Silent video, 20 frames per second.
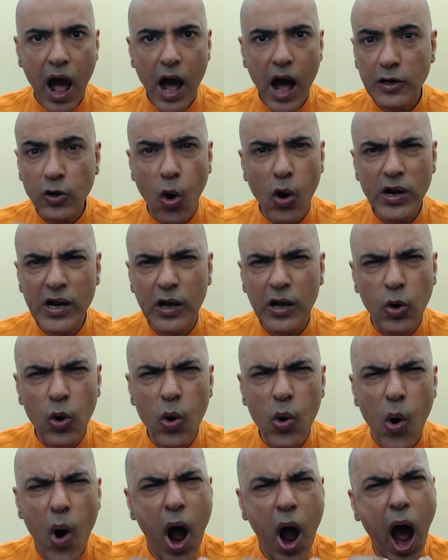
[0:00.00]
are gonna
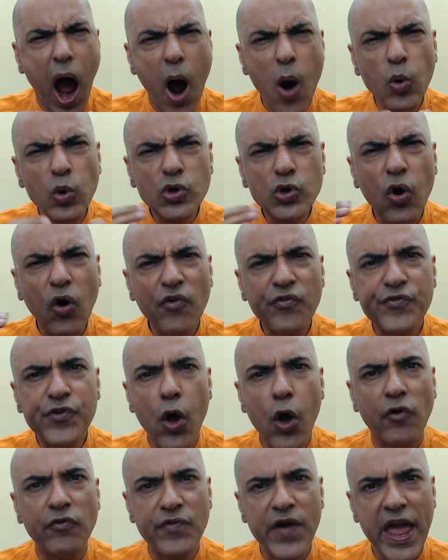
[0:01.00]
go out of
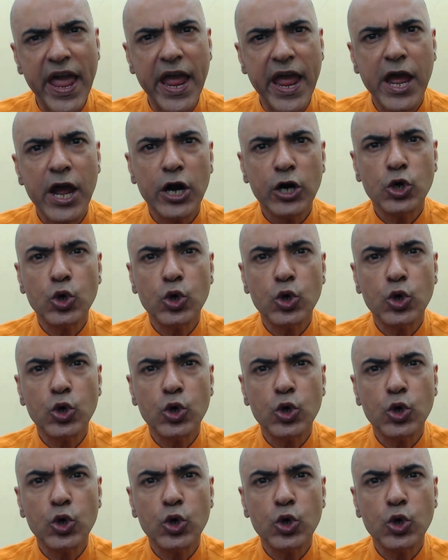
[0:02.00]
your way